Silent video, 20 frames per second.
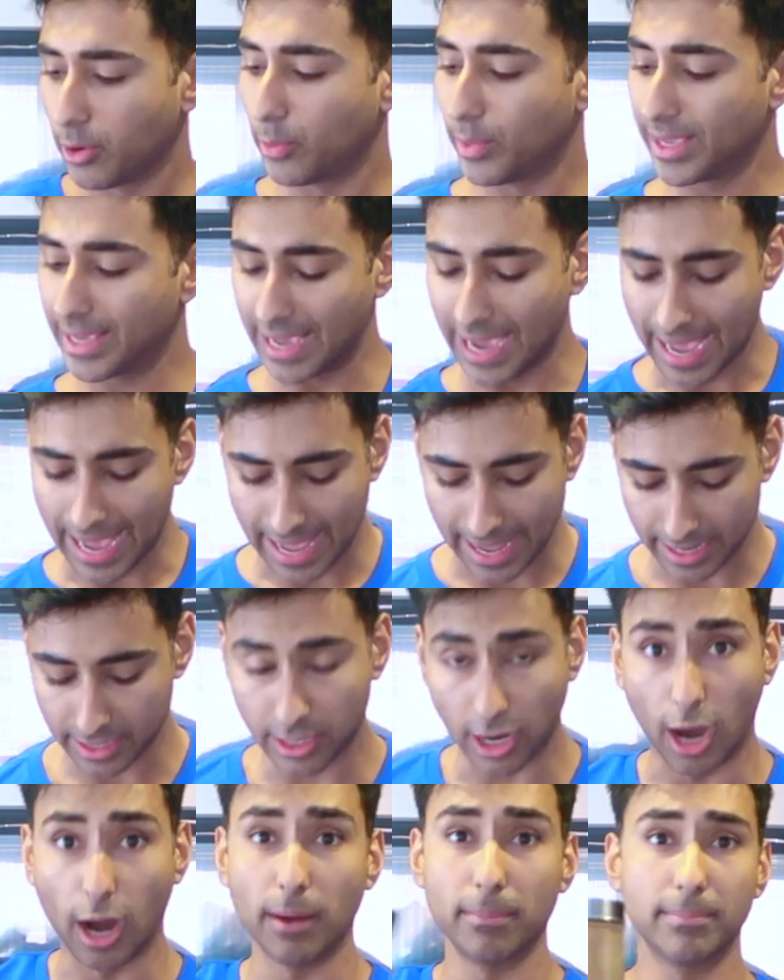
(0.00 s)
We got
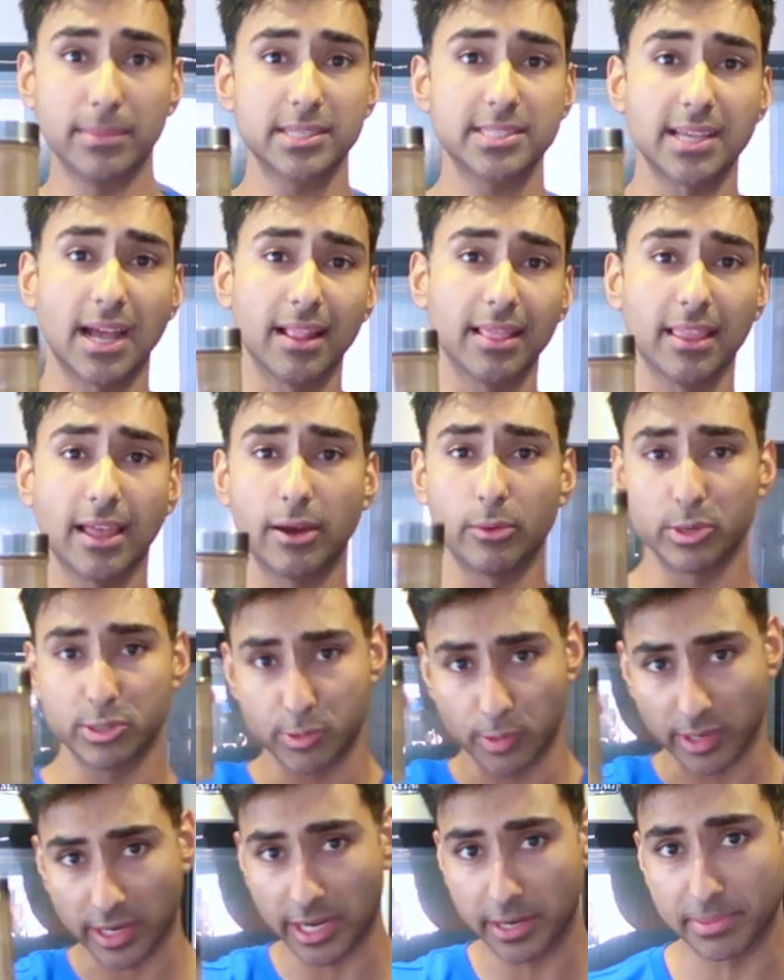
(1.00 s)
garam masala, which
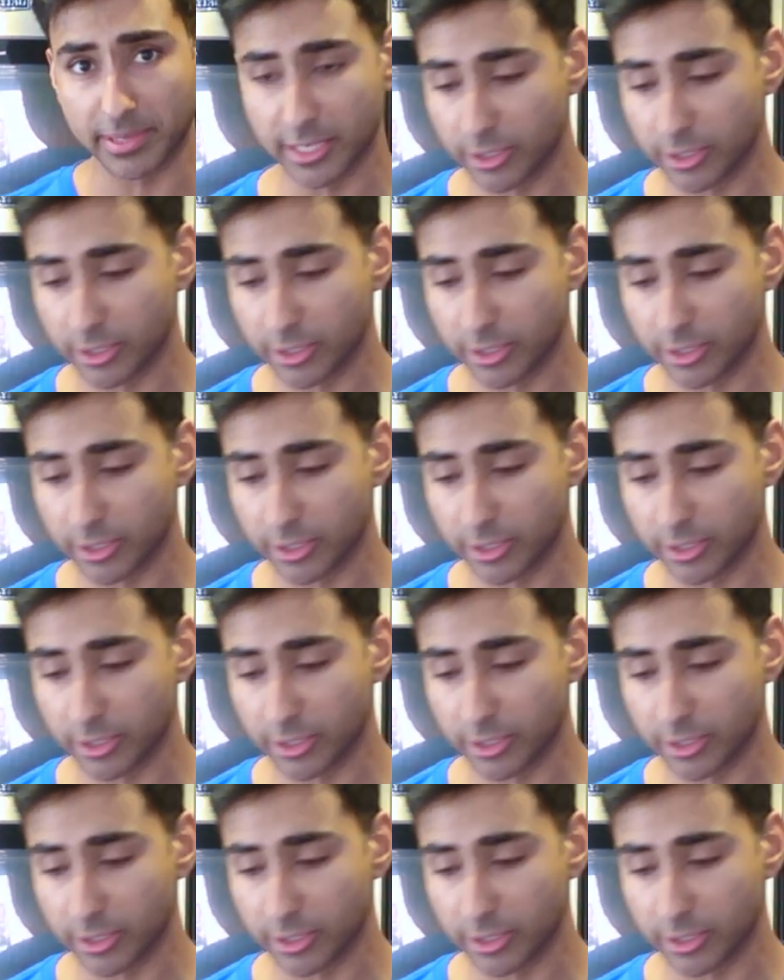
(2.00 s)
we're gonna be